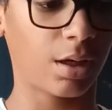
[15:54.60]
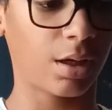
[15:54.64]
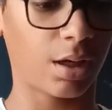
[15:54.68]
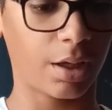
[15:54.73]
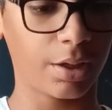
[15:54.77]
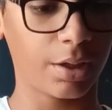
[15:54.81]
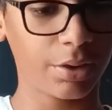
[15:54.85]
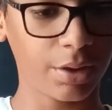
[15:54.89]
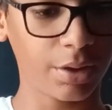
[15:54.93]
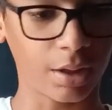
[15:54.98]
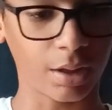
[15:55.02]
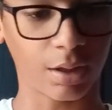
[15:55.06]

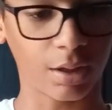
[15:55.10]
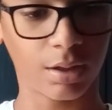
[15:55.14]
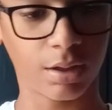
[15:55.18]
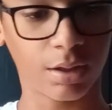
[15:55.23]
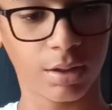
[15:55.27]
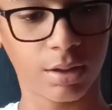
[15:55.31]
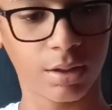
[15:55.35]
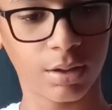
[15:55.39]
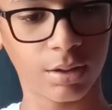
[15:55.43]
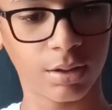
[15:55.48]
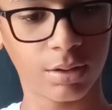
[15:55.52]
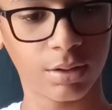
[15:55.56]
I think
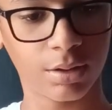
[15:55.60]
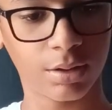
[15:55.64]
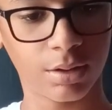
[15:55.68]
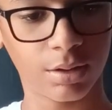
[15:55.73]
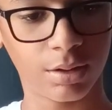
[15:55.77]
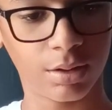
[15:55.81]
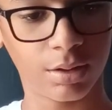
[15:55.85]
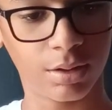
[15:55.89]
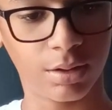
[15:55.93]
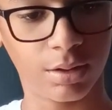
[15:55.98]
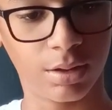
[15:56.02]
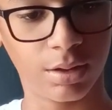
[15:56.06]

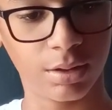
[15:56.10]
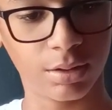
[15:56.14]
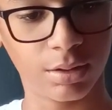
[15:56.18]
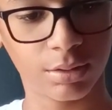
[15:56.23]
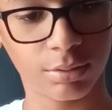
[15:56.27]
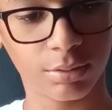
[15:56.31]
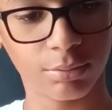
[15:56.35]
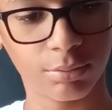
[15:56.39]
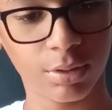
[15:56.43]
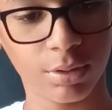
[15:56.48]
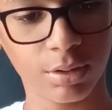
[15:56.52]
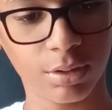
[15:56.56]

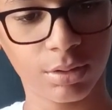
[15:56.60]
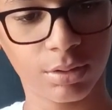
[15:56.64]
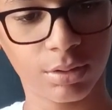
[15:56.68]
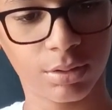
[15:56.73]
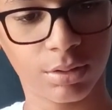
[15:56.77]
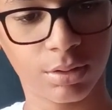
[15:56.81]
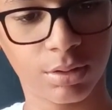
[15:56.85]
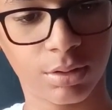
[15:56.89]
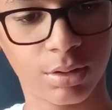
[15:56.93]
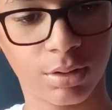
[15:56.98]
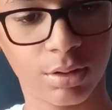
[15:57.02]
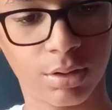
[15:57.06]
this one,
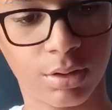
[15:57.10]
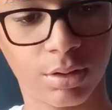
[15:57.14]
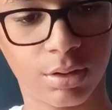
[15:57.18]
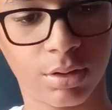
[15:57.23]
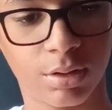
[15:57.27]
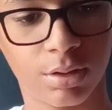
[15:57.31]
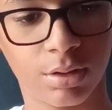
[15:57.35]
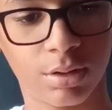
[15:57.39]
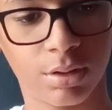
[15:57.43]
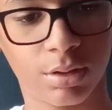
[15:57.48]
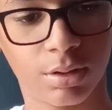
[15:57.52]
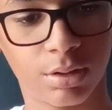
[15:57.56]

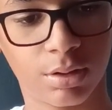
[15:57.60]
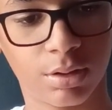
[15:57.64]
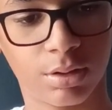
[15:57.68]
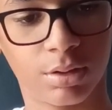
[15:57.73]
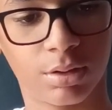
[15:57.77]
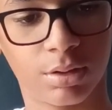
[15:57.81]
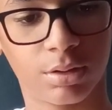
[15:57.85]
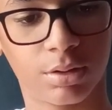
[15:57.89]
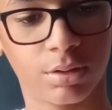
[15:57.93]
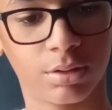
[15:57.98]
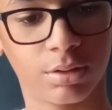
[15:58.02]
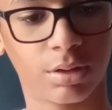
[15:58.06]

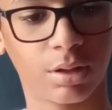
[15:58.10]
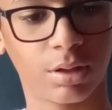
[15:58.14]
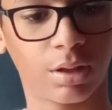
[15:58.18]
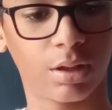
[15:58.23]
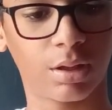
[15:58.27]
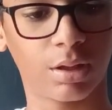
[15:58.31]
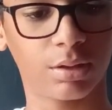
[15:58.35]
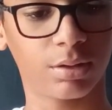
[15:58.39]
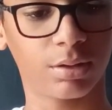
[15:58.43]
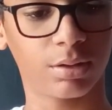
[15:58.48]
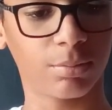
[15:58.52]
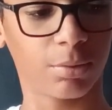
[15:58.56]
just in
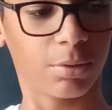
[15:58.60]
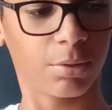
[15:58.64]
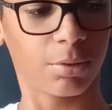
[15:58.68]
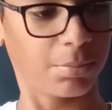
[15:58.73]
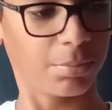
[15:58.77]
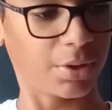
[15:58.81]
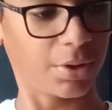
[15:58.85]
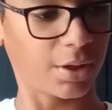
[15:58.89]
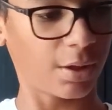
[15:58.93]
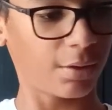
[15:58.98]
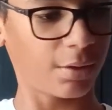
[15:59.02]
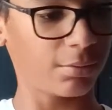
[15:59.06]
case it could
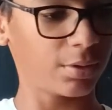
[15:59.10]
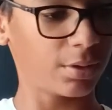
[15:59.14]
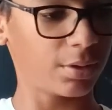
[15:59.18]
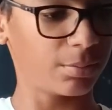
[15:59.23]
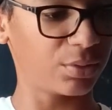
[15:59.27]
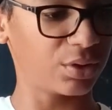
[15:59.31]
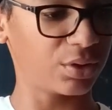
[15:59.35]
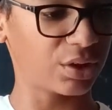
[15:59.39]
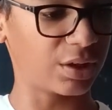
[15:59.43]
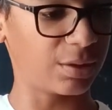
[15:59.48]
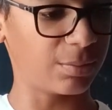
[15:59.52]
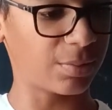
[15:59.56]
be that one, I'm
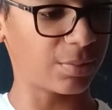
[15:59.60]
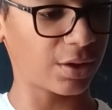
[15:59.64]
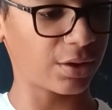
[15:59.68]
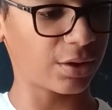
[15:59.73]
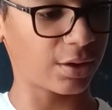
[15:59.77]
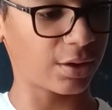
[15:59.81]
going to keep that